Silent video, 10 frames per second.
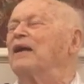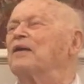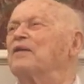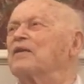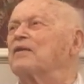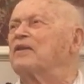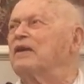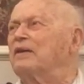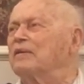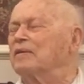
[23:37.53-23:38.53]

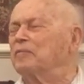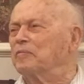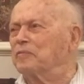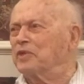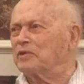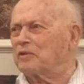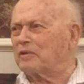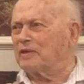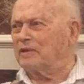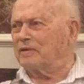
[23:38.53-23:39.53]
Then Bill
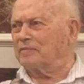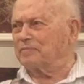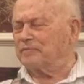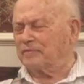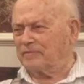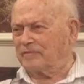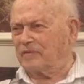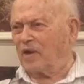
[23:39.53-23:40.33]
Clinton